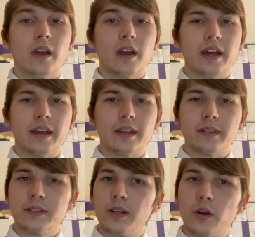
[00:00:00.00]

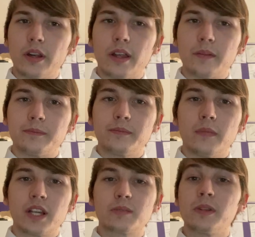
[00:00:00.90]
an
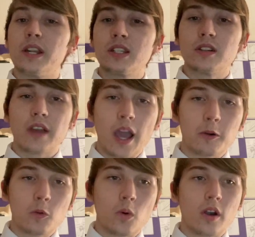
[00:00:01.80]
explanation of
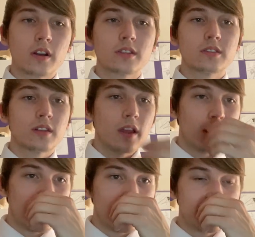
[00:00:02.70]
how it works
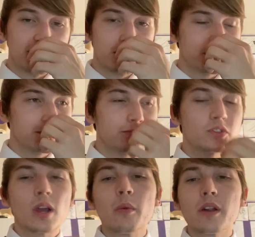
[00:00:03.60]
is
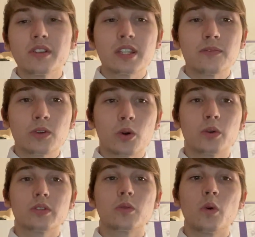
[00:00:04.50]
somewhat of a
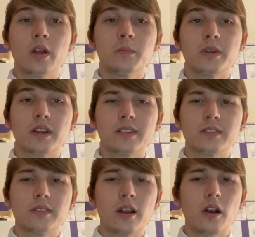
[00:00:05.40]
difficult one
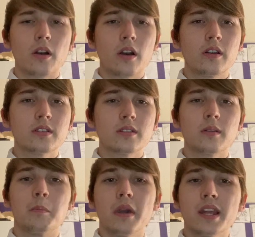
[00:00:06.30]
because there aren't
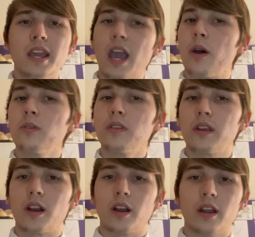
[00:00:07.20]
many out
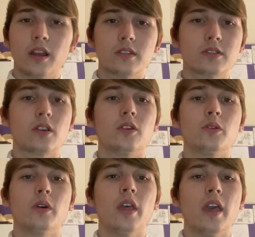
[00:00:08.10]
there.
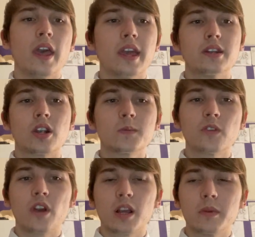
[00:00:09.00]
So, in terms
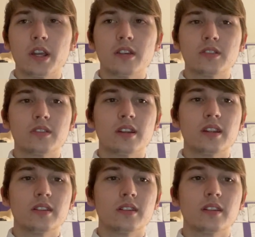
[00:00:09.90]
of recommendations,
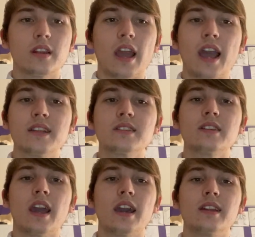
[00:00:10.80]
it
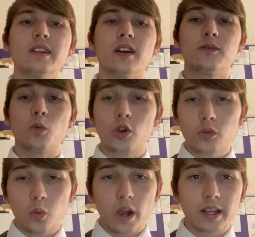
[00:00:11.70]
hasn't had enough
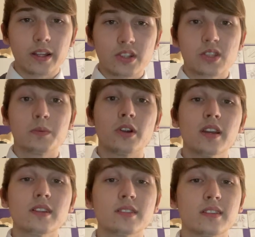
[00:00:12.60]
worldwide
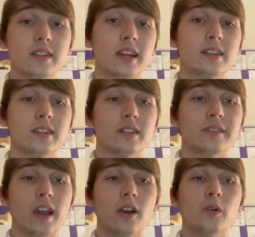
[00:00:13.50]
experience, and the
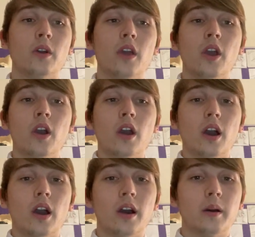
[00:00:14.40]

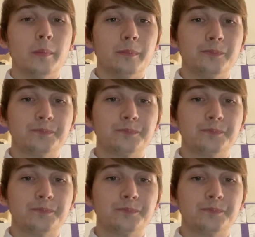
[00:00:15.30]
um,